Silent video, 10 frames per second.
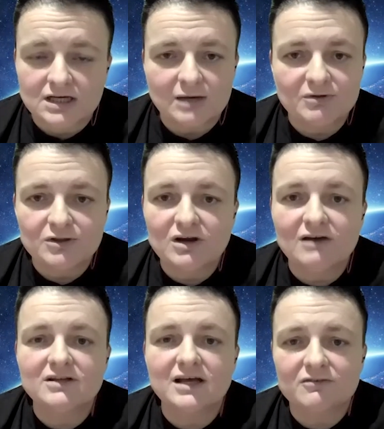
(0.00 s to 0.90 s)
I mean, you
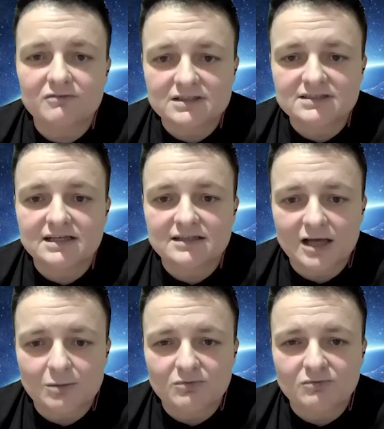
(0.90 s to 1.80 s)
have everything
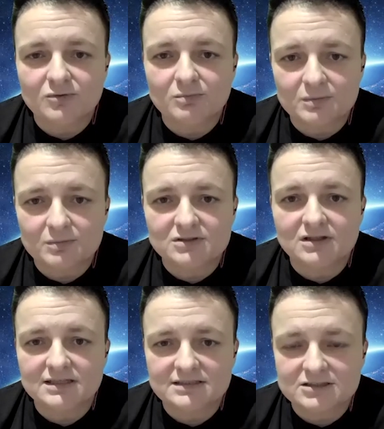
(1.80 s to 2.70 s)
set up for people
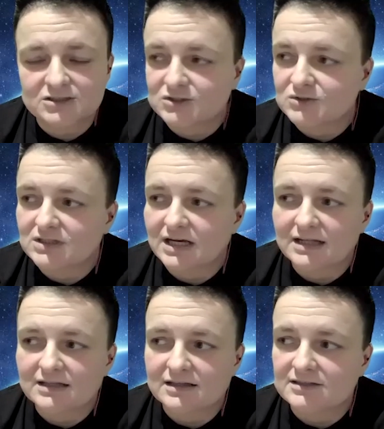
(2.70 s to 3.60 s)
to listen to you,
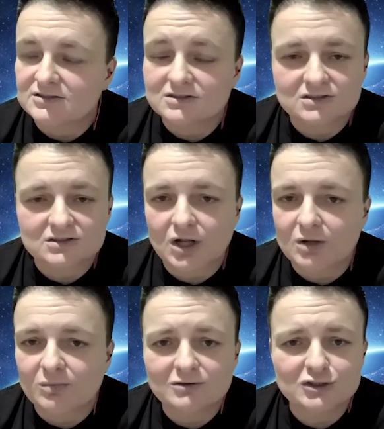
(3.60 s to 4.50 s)
and it's all
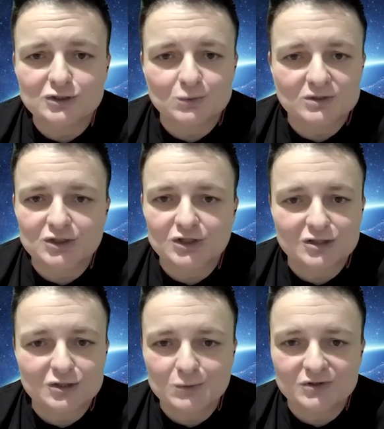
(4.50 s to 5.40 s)
about you, what you're going to
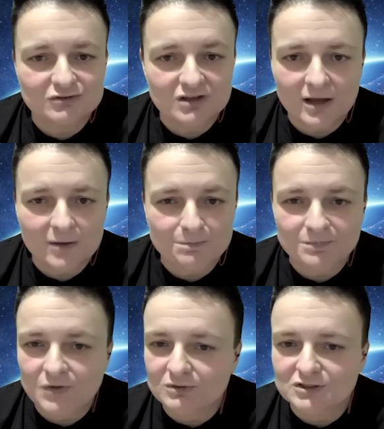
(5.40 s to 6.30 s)
do with your time,
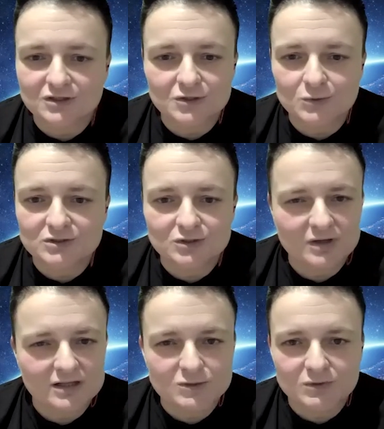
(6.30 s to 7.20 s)
what you're going to do with your
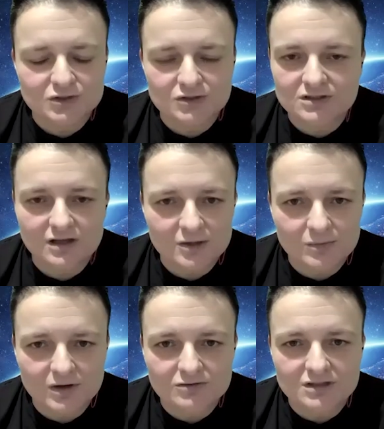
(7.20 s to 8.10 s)
minutes, what you're going to talk
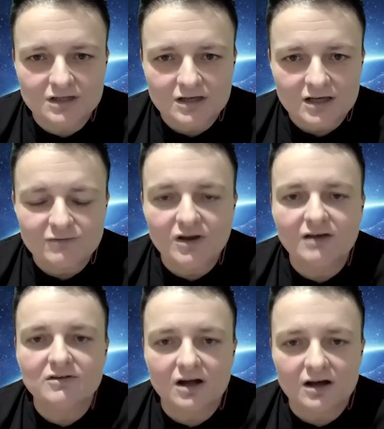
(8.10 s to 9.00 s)
about. If you
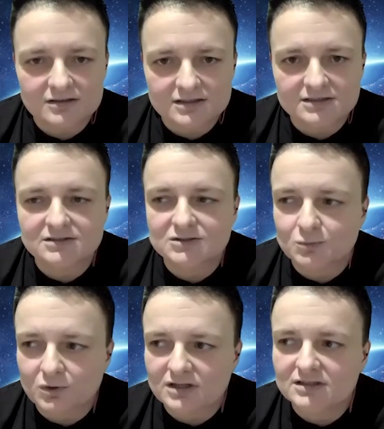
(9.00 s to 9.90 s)
have an audience,
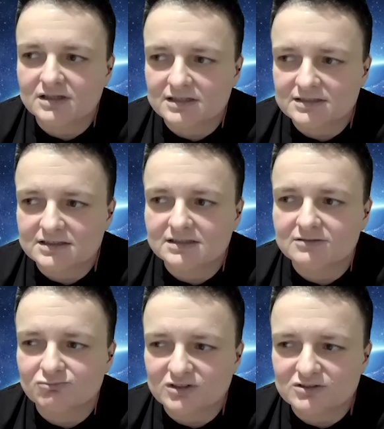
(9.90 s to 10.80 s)
what is it
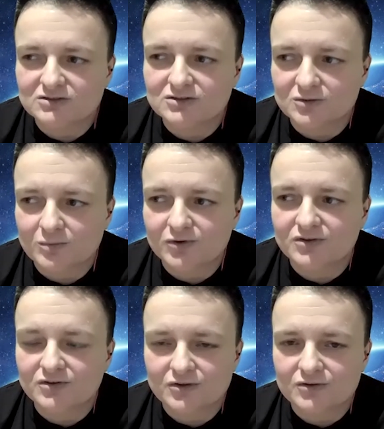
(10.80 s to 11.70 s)
that's so
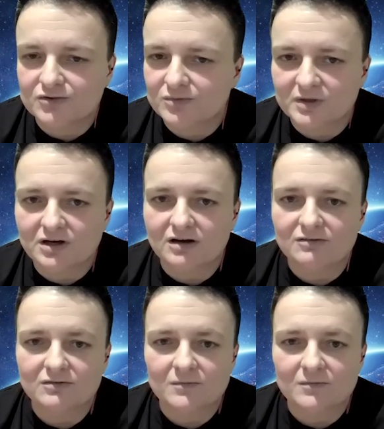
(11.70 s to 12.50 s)
important to you to speak of?